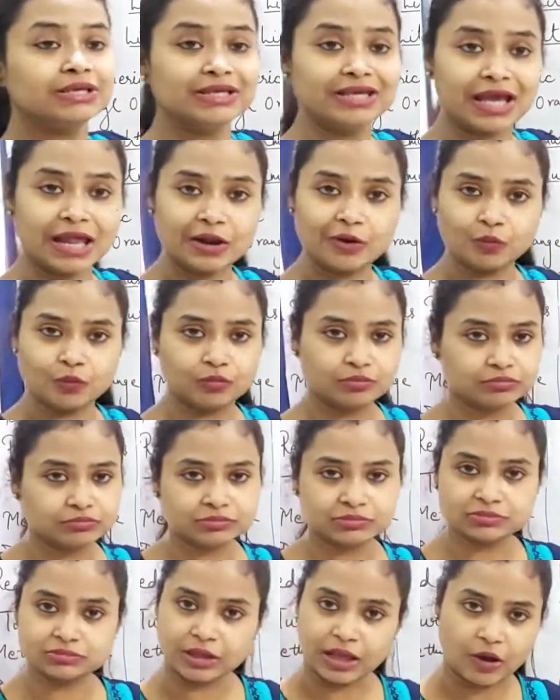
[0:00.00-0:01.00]
yellow.
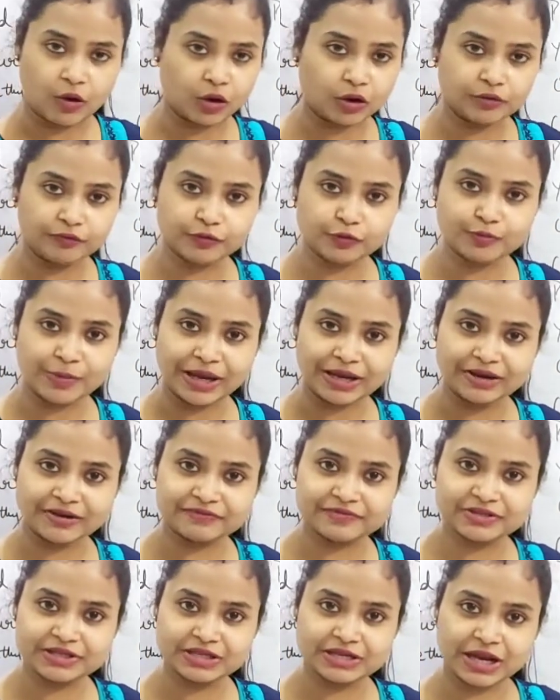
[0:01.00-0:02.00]
All of you might
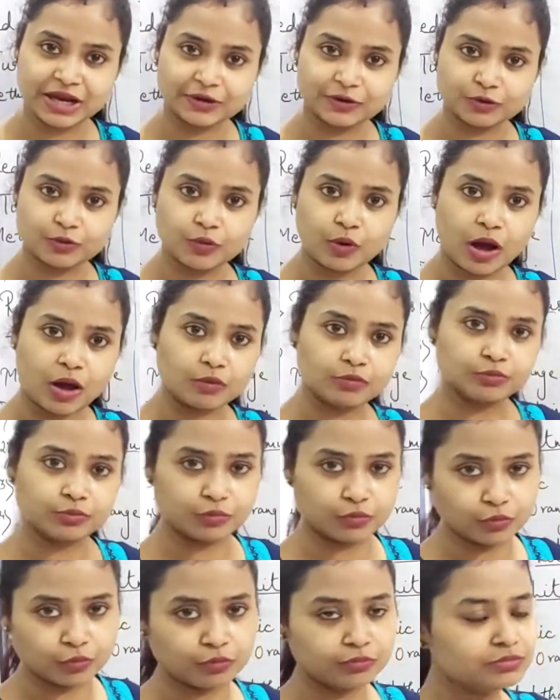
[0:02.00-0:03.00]
have seen at your
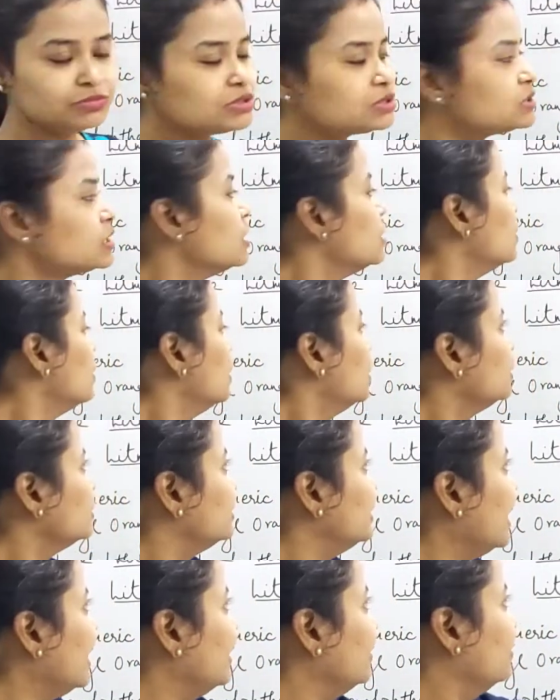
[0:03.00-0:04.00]
homes.
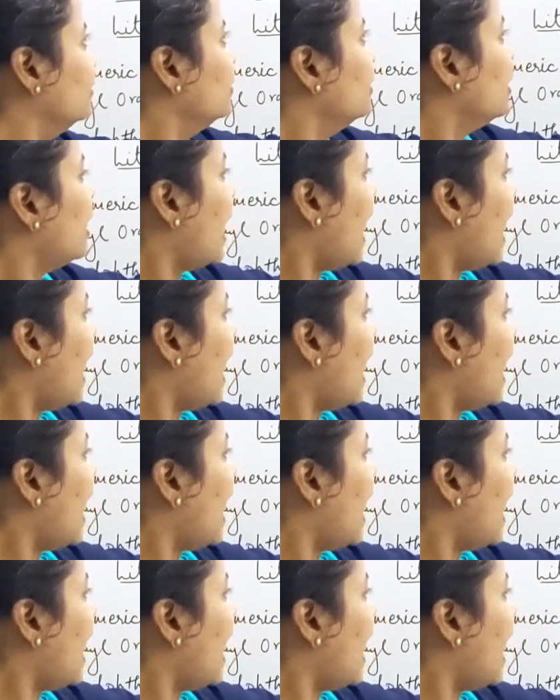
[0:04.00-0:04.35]
Then